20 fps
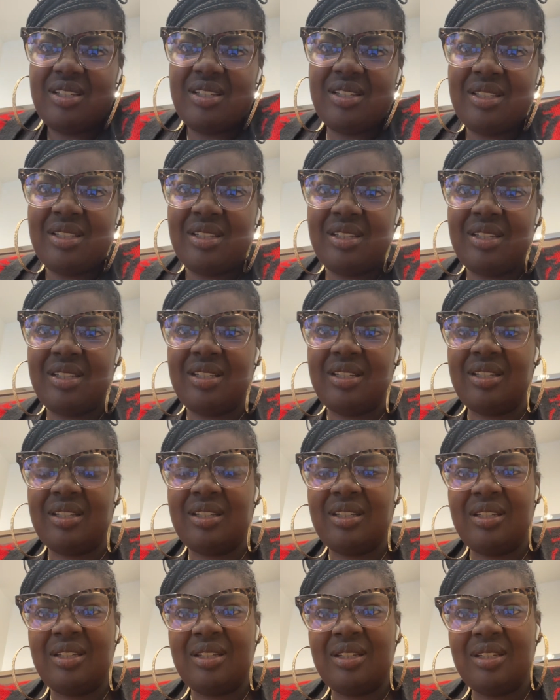
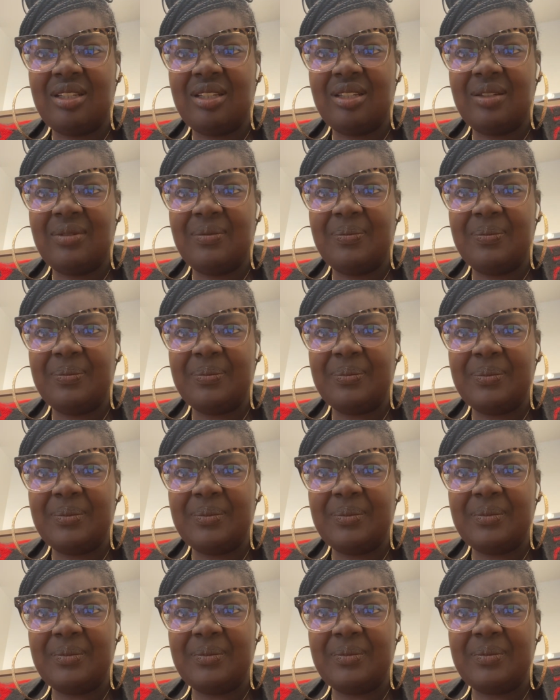
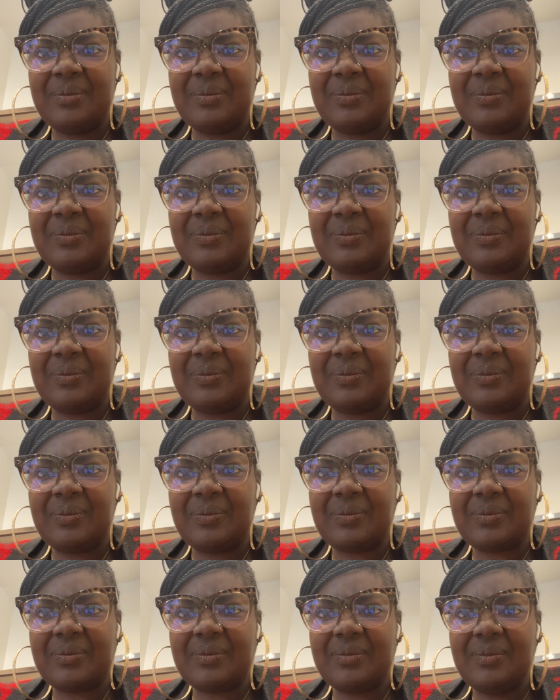
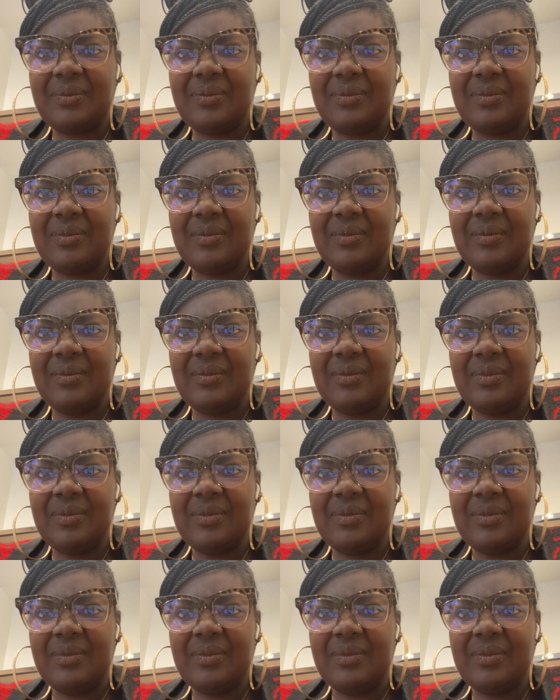No one is speaking in this clip.